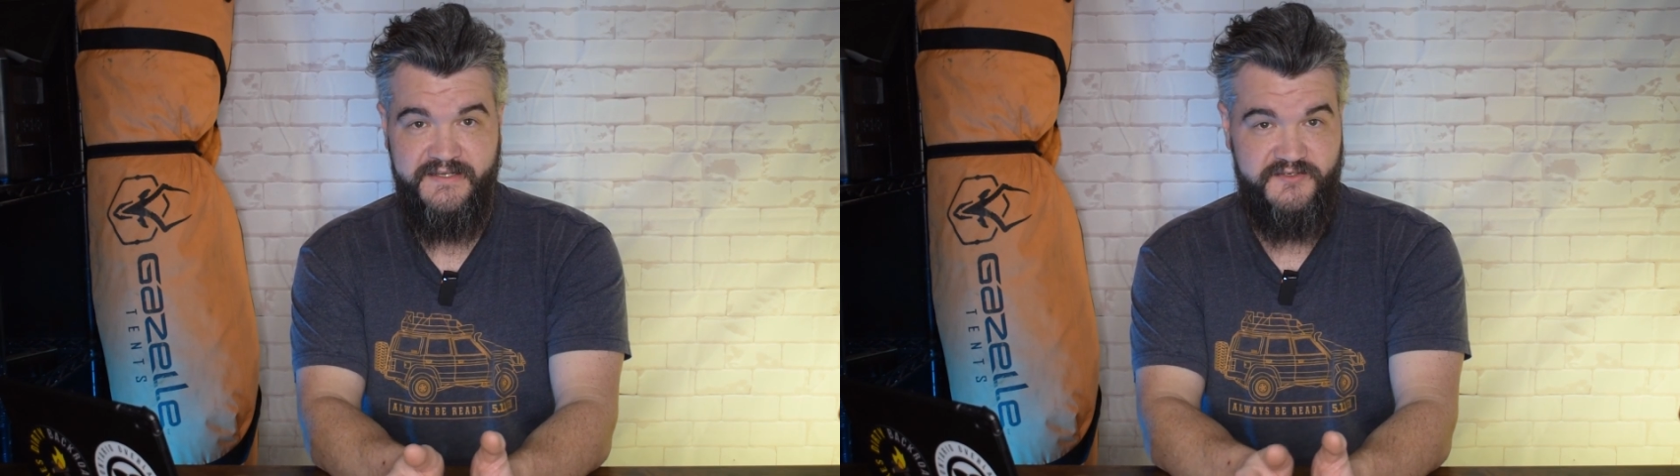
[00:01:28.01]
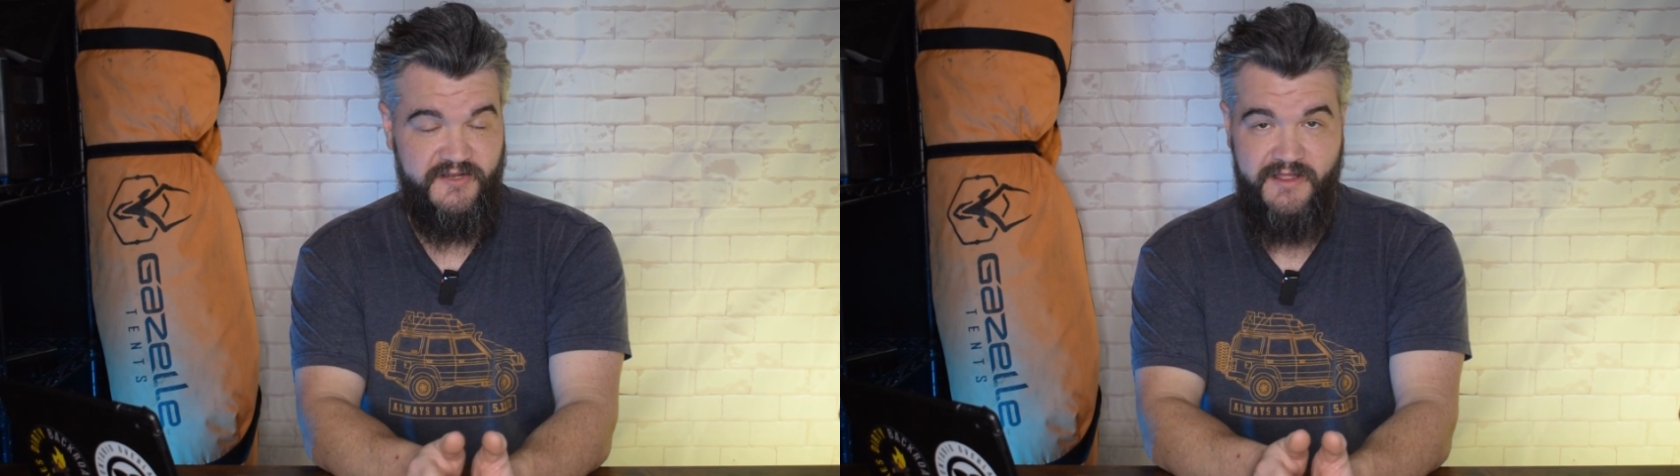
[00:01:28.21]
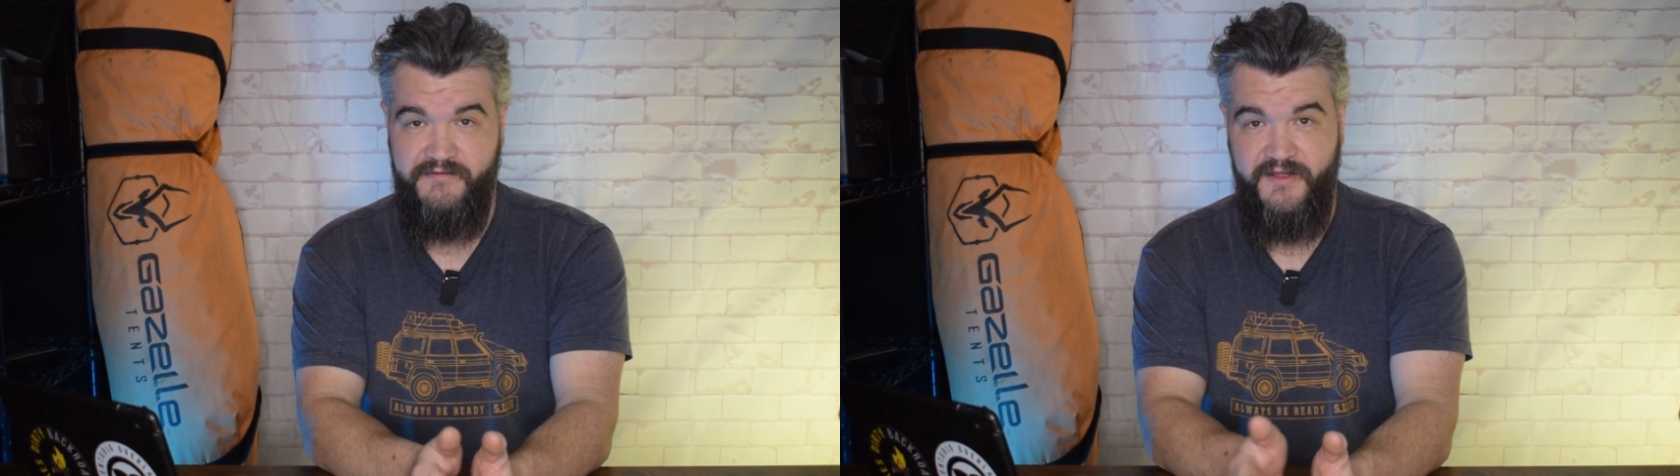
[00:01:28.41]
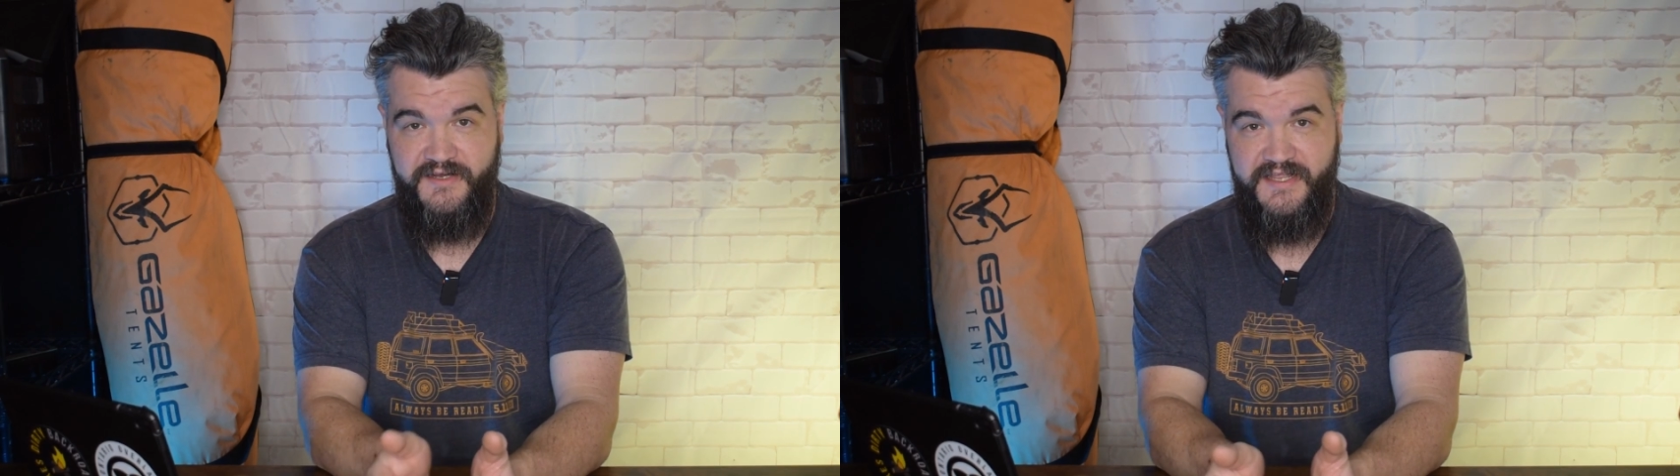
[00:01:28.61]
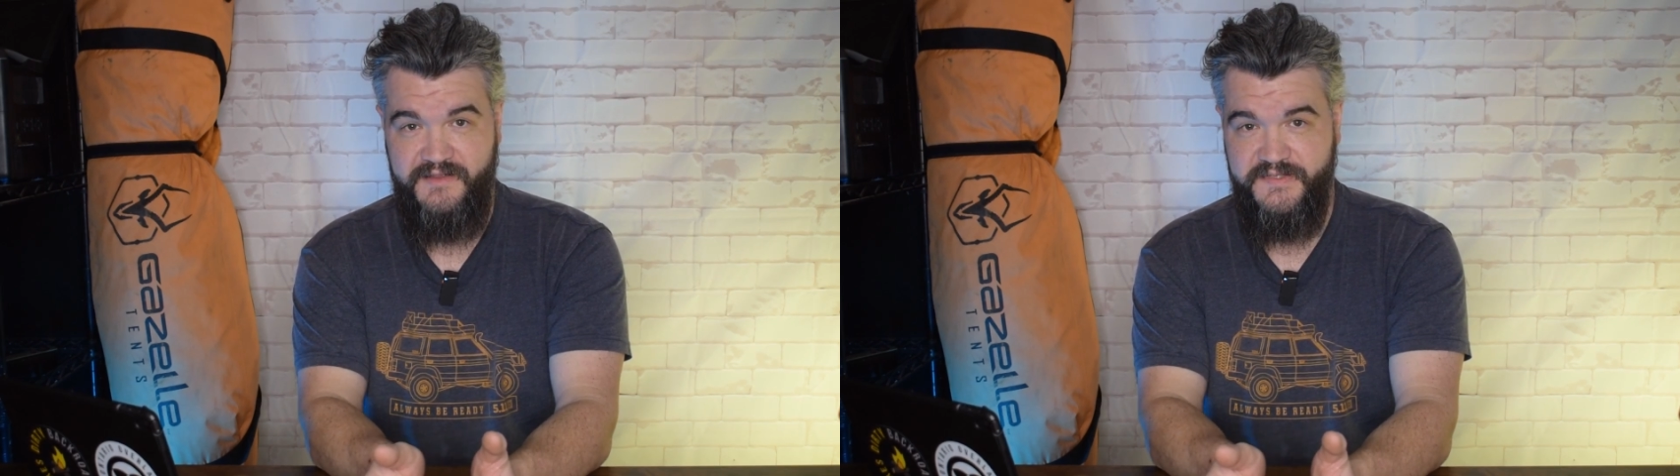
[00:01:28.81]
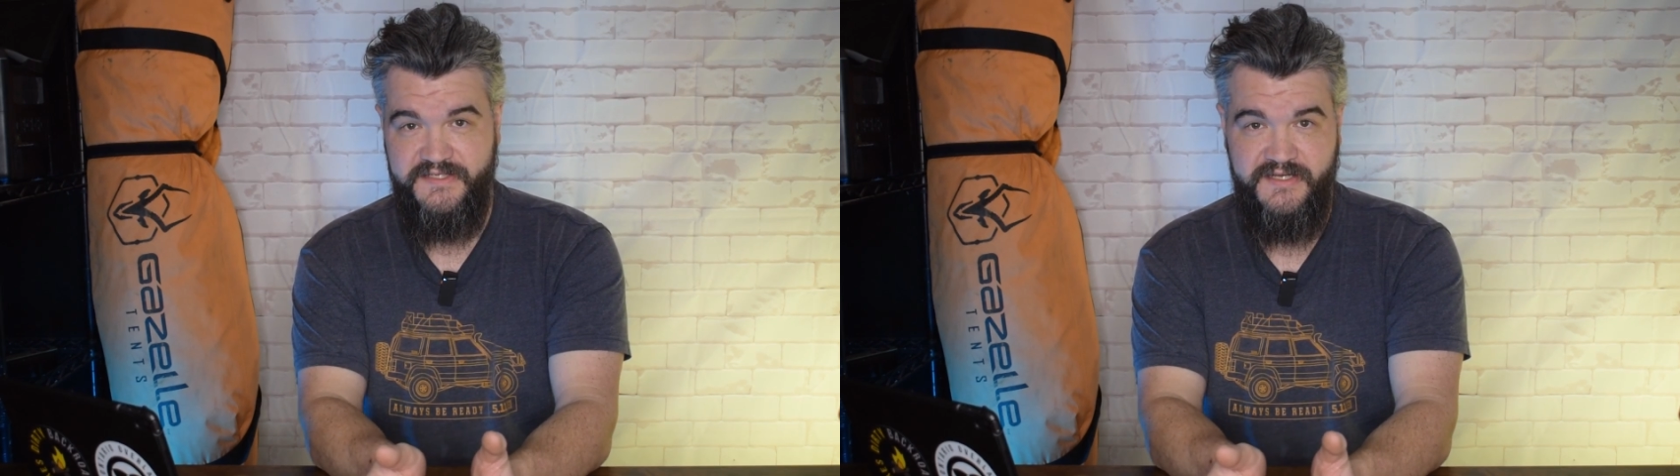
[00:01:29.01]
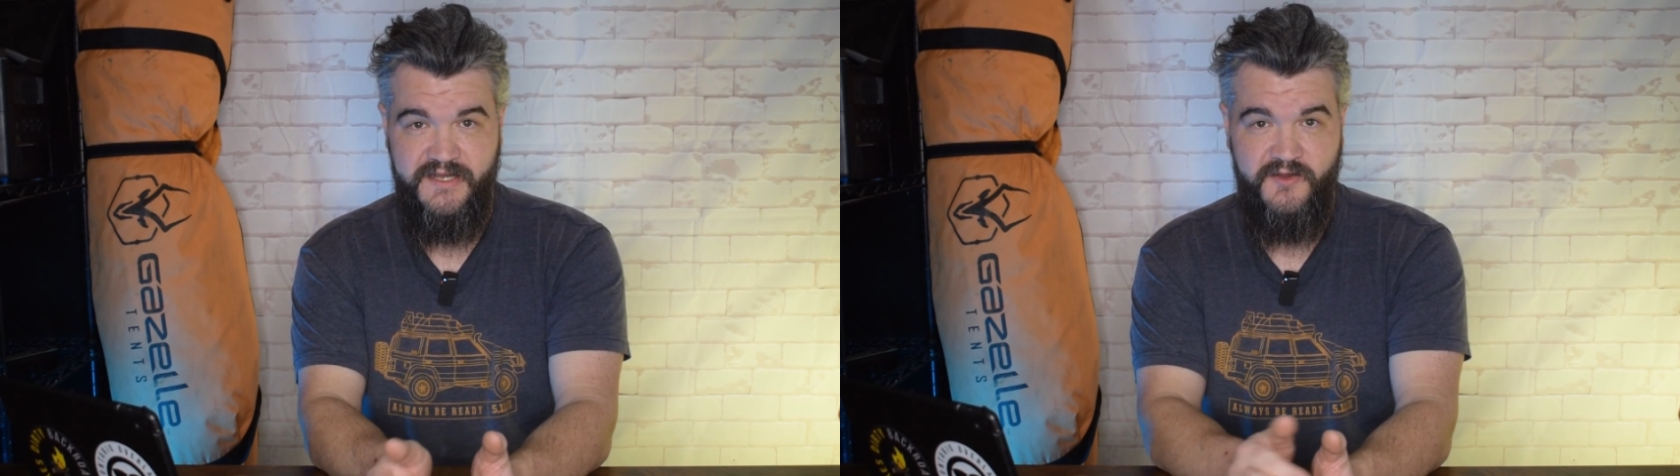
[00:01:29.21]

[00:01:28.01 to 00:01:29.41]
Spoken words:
so you have hunt camps.